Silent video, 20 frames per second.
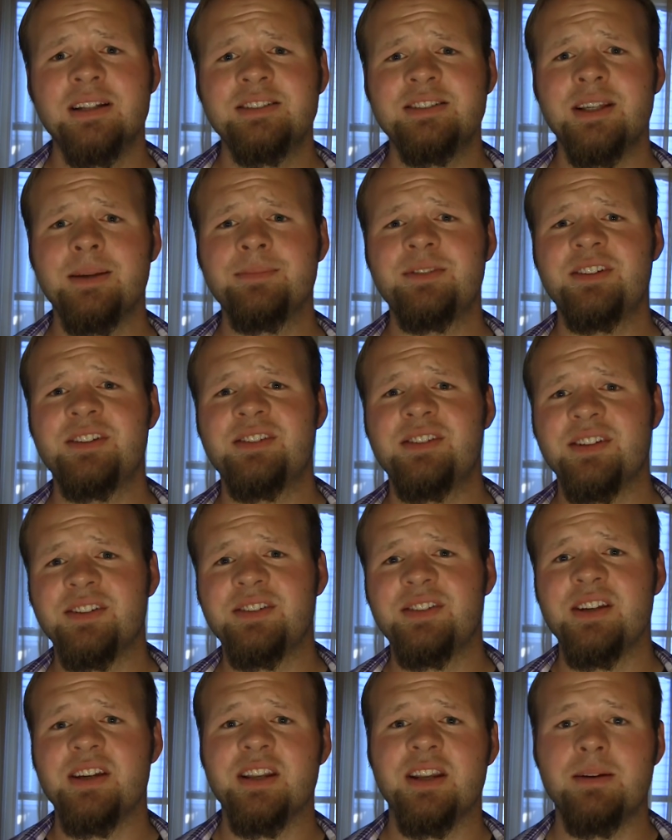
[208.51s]
seems to
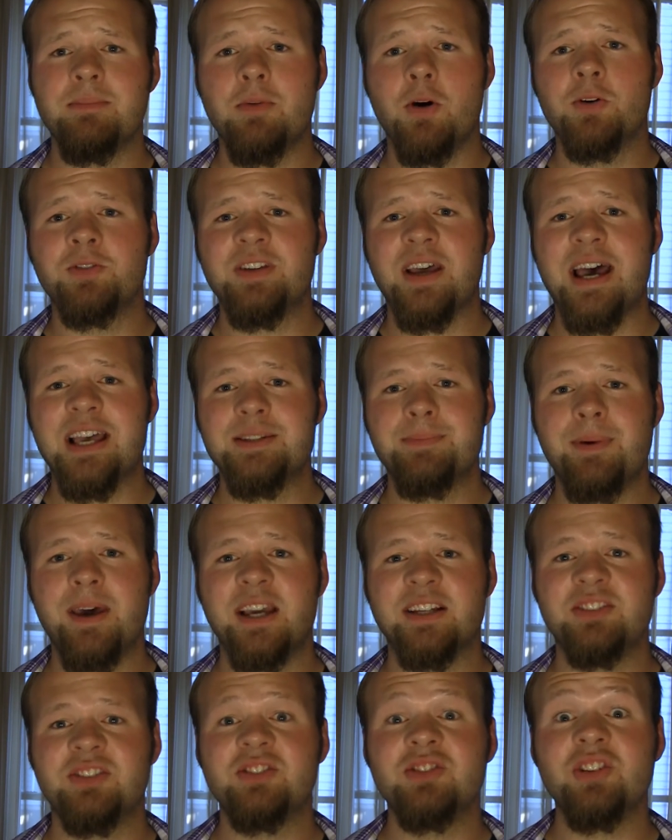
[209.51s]
succeed in most
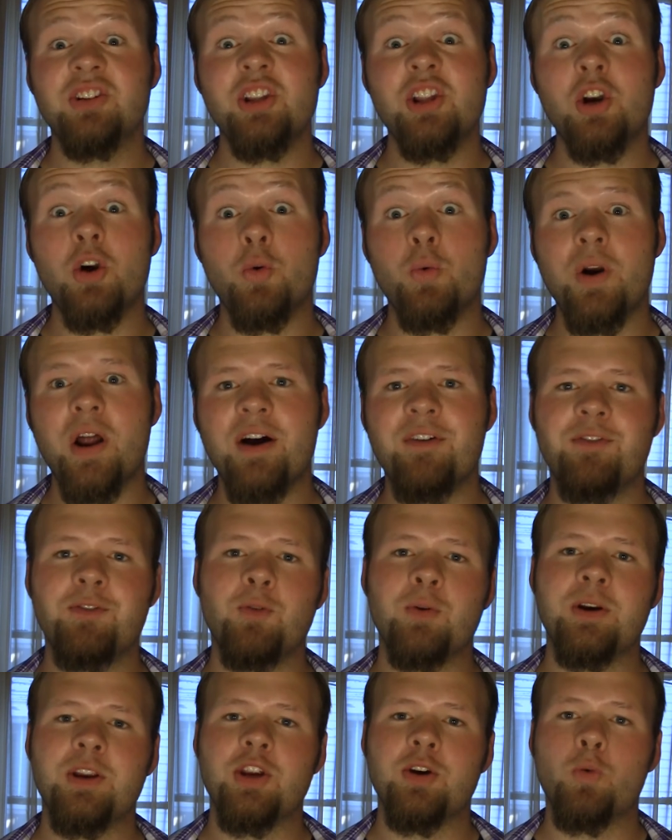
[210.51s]
aspects. It's a little rough
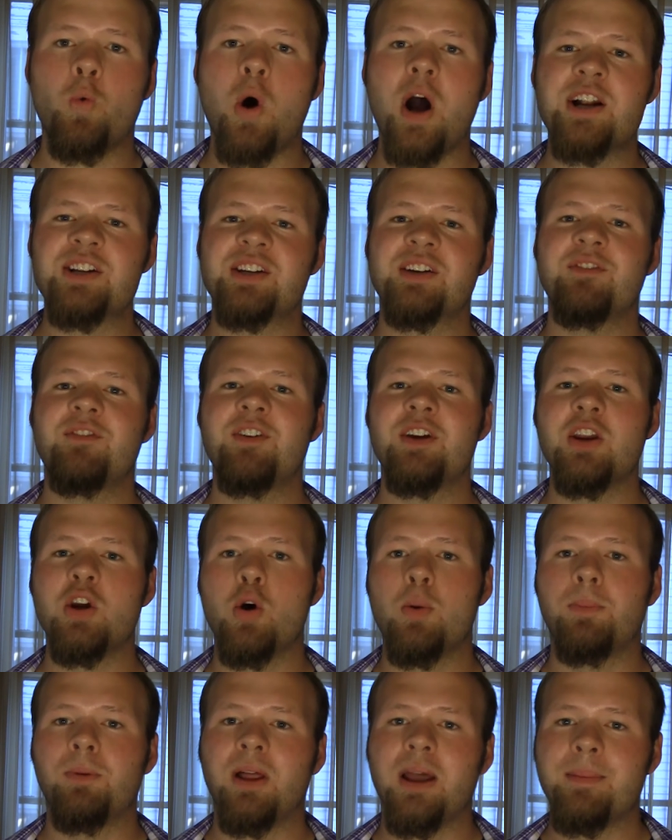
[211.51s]
when you're watching
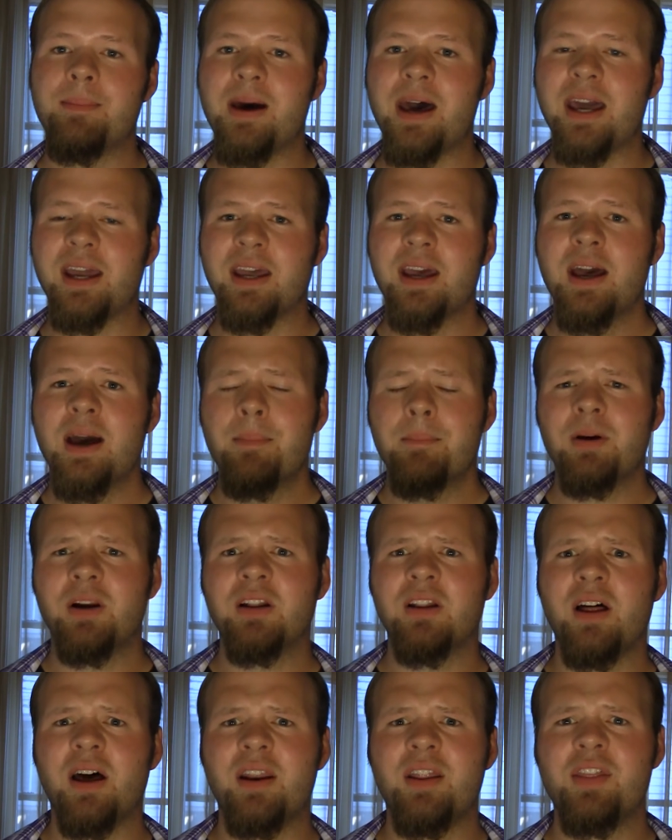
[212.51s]
video playback, but
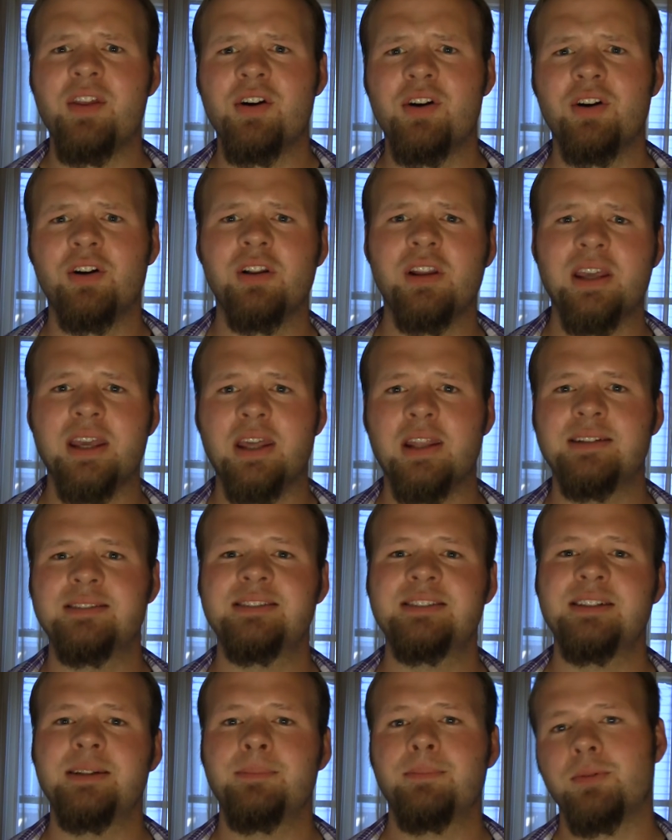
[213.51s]
a lot of the early and
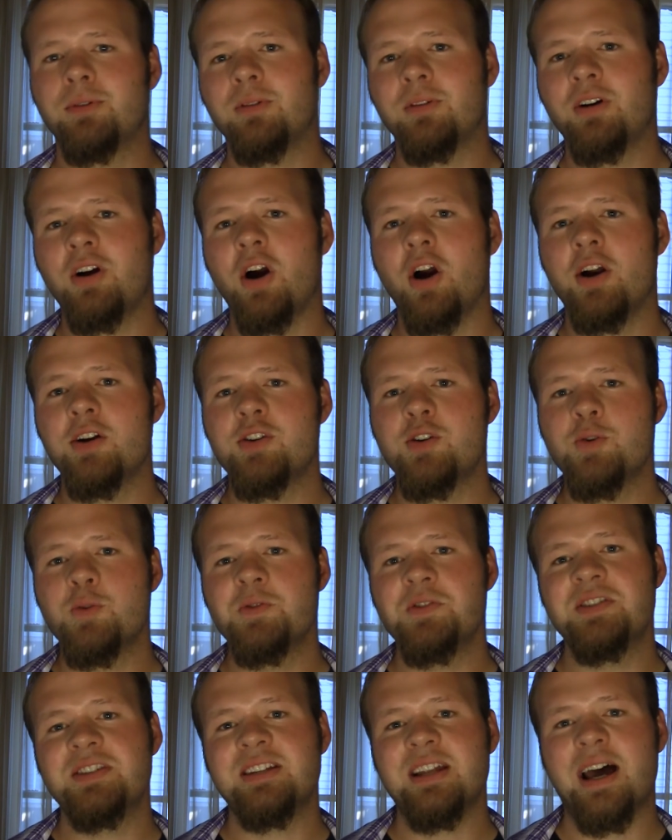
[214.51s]
simple
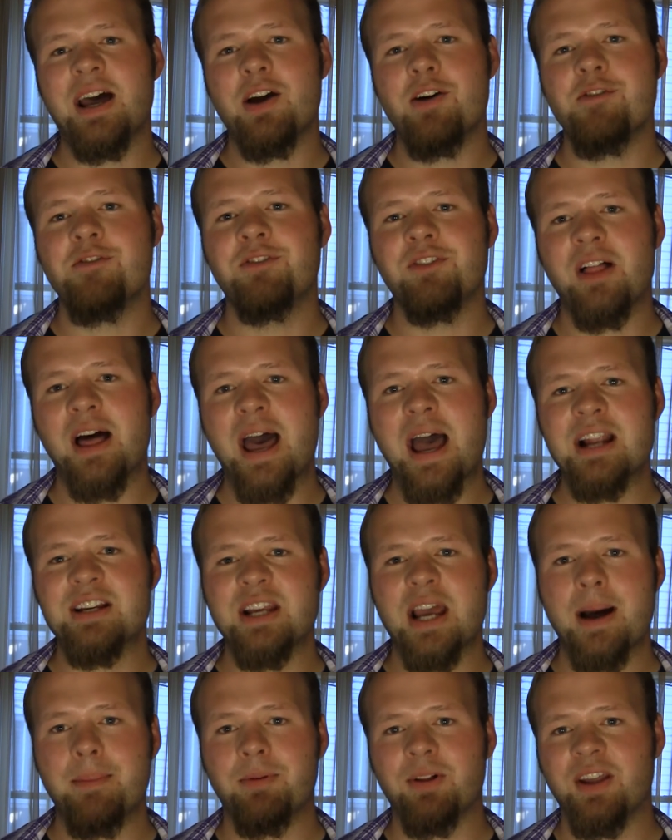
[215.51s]
cartoon style
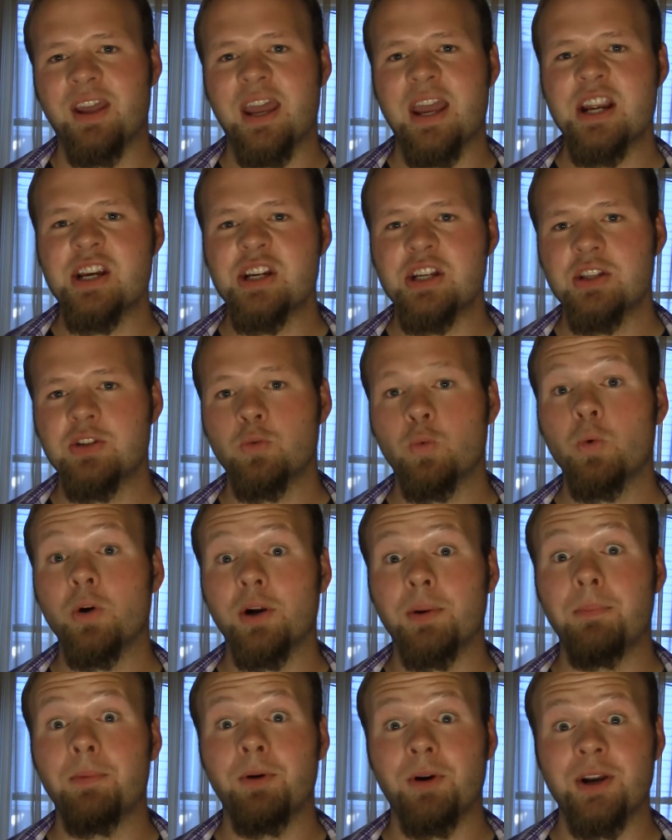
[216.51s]
Flash applications
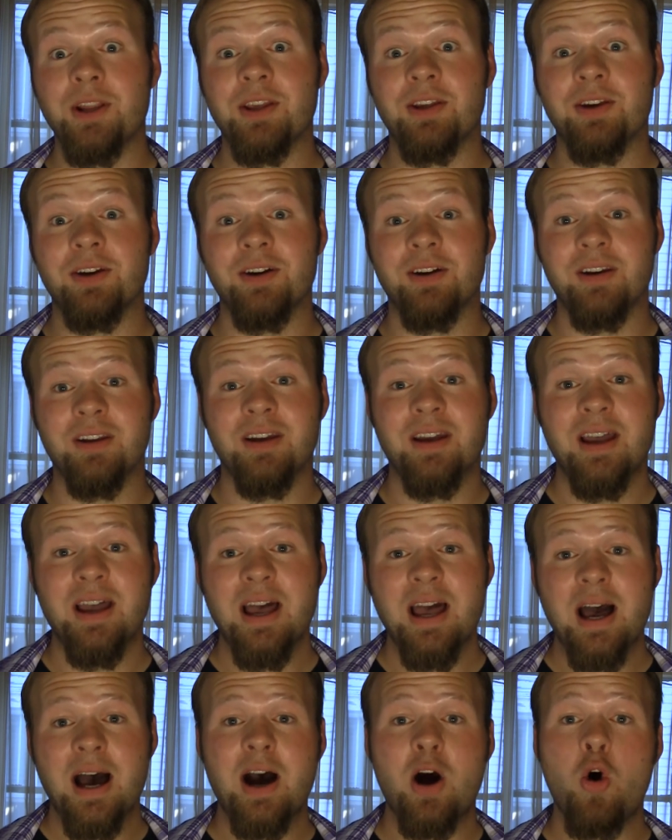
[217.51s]
work pretty good.
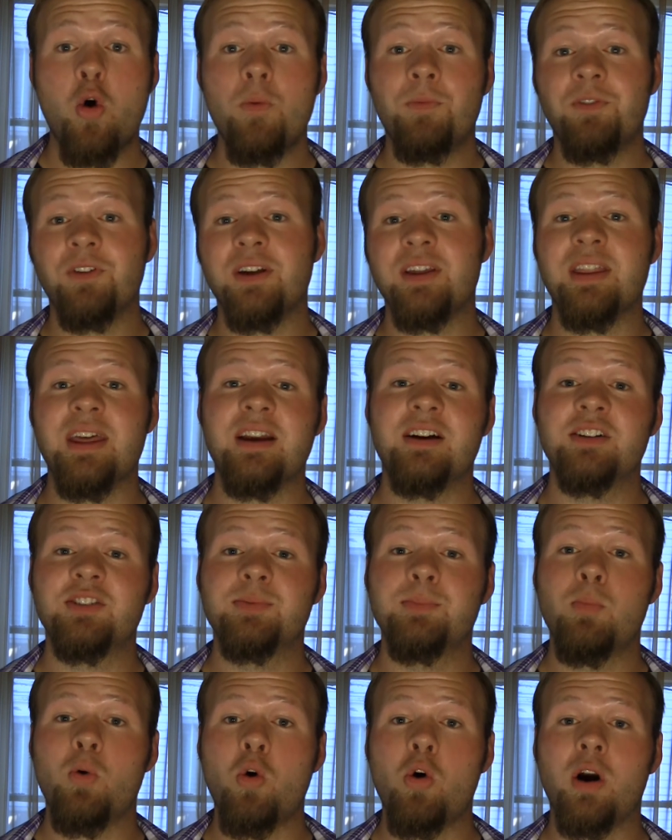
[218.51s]
Uh, hopefully
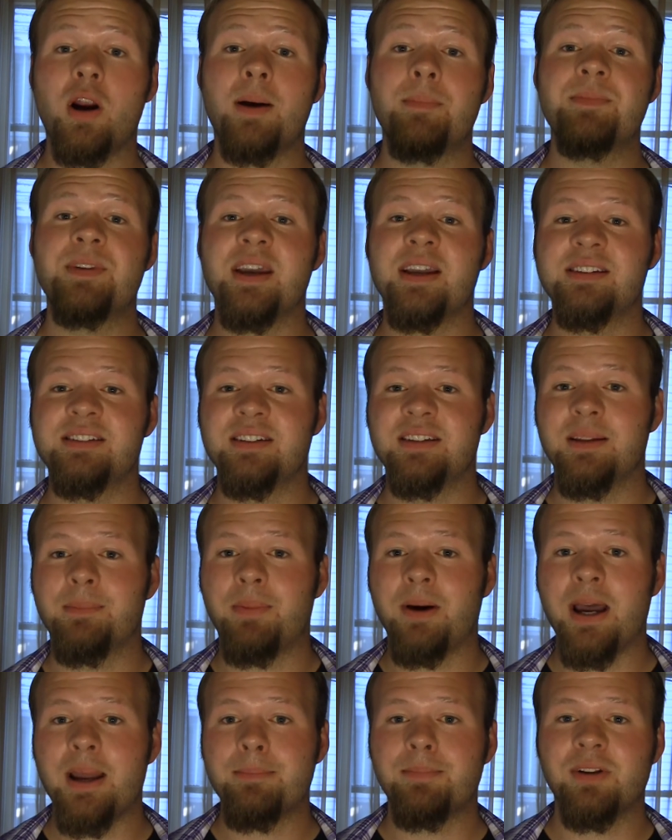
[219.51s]
there's more updates in the
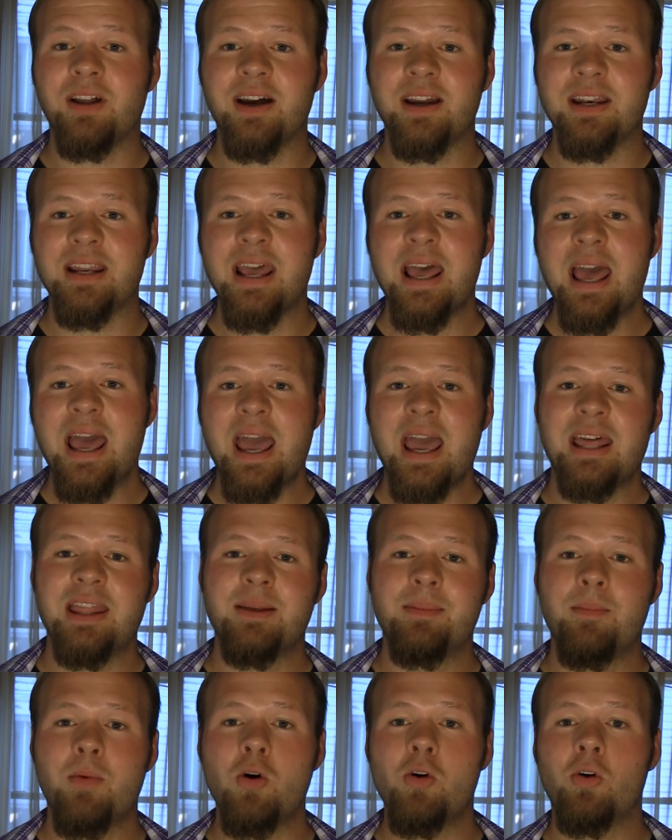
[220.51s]
pipeline
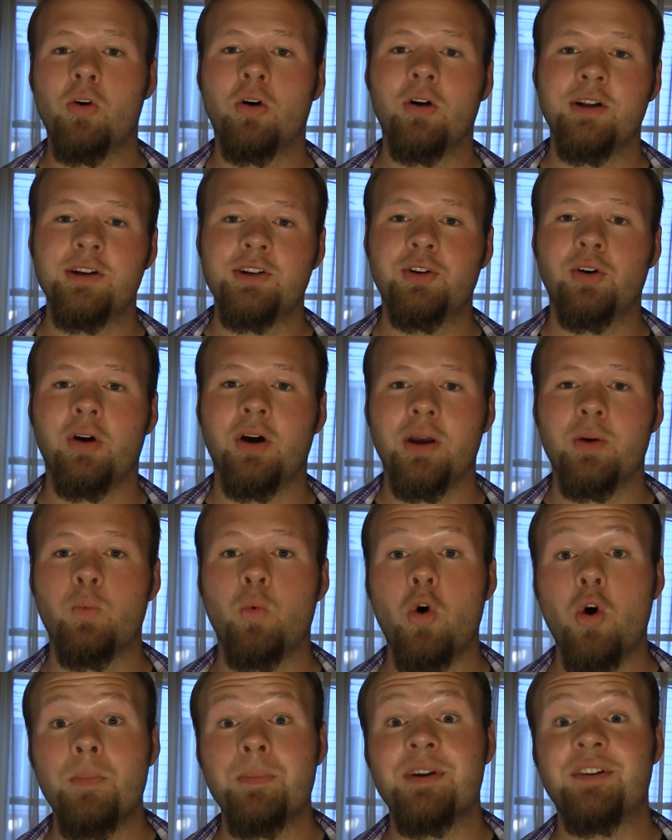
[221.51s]
and the Motorola Droid
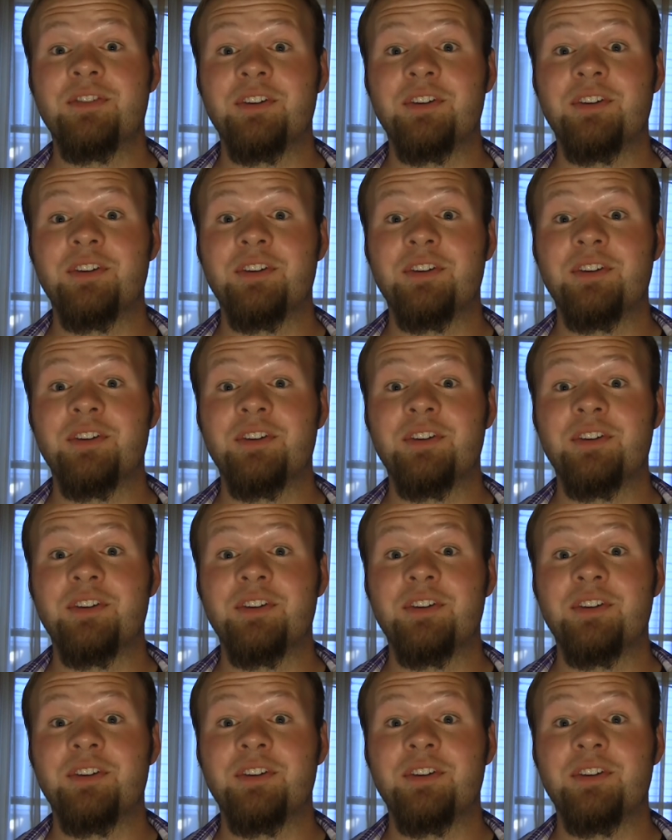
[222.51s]
won't be